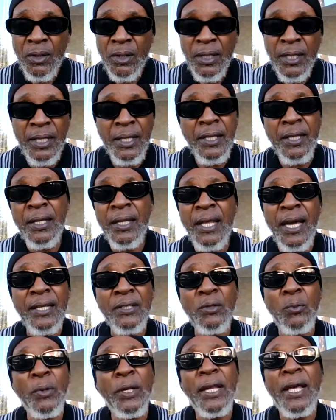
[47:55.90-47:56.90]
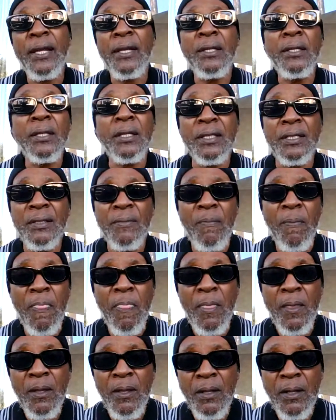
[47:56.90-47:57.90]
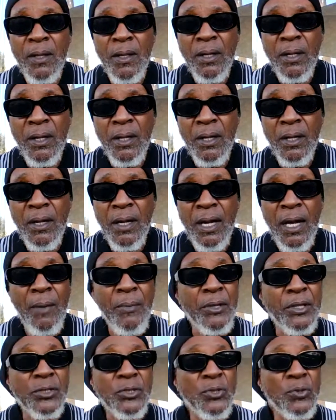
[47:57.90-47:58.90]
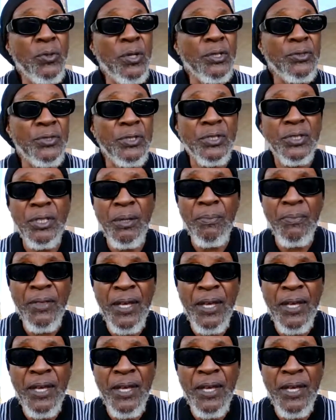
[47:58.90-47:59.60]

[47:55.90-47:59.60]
he didn't like the way that looked. I'm in a $200 and something